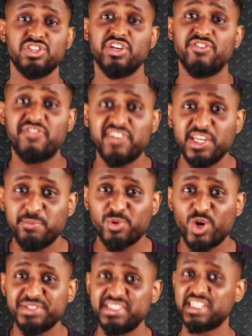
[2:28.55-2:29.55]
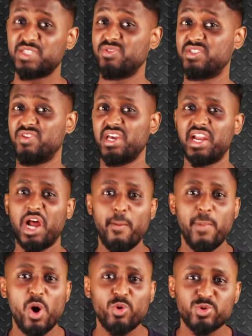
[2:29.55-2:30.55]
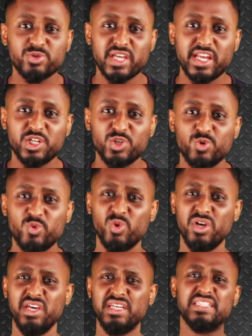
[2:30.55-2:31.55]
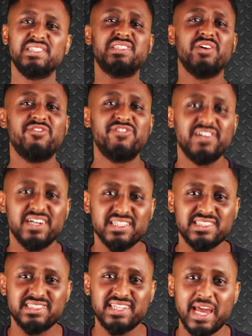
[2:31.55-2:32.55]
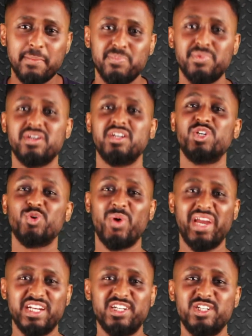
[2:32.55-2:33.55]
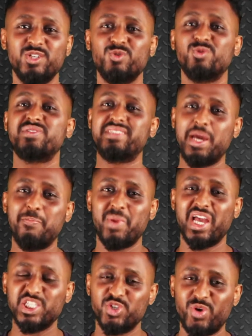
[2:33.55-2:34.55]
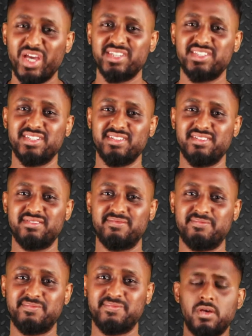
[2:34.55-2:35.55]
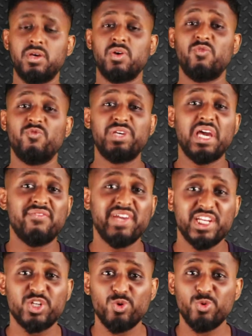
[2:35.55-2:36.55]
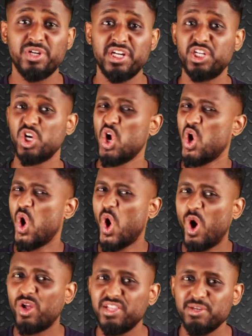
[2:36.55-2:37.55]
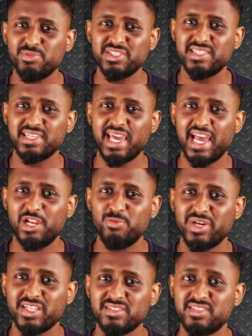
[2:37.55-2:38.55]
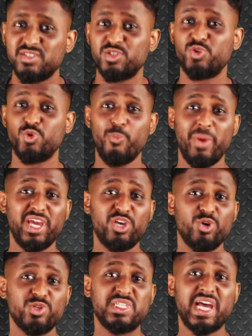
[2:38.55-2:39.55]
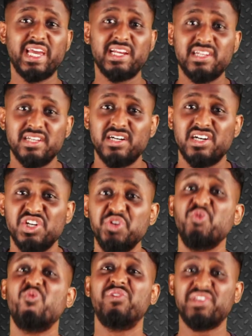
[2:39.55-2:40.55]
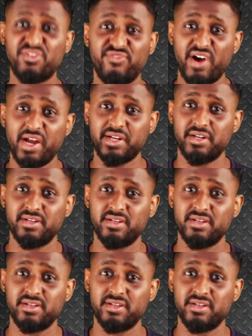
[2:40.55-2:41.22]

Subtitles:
The free projects which we are about to send you is the first step to introduce STEM education. We have included all the missing elements to make your child learn with fun.